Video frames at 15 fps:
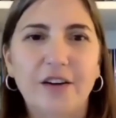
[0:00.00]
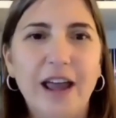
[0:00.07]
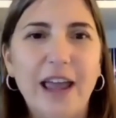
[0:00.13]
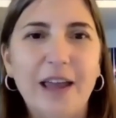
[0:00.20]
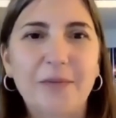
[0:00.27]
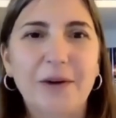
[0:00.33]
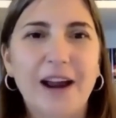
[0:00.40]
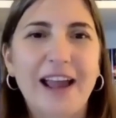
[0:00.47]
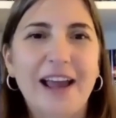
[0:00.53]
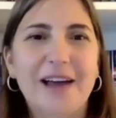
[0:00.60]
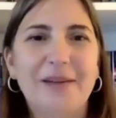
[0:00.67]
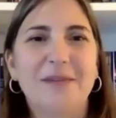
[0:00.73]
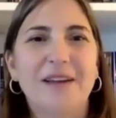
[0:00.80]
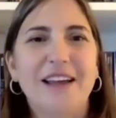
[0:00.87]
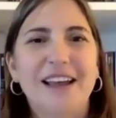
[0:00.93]

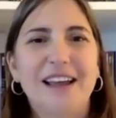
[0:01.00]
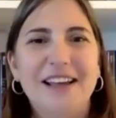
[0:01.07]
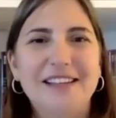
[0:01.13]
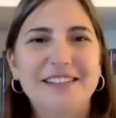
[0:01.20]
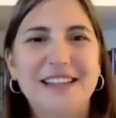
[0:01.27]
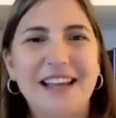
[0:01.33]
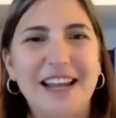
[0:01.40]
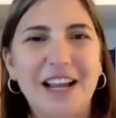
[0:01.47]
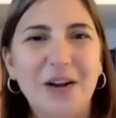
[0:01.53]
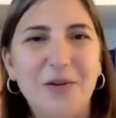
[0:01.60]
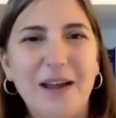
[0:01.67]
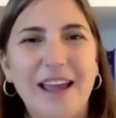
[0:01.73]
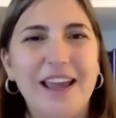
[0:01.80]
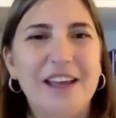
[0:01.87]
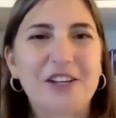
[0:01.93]
Abraham sending
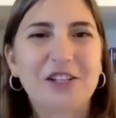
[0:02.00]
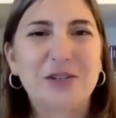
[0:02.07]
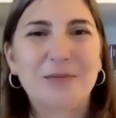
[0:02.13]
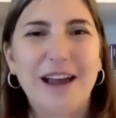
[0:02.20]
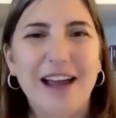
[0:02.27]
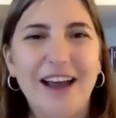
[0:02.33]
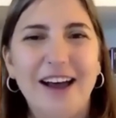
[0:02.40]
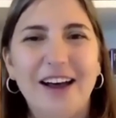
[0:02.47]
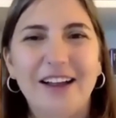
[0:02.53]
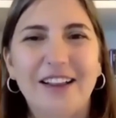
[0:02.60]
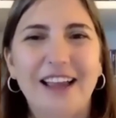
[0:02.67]
away Ishmael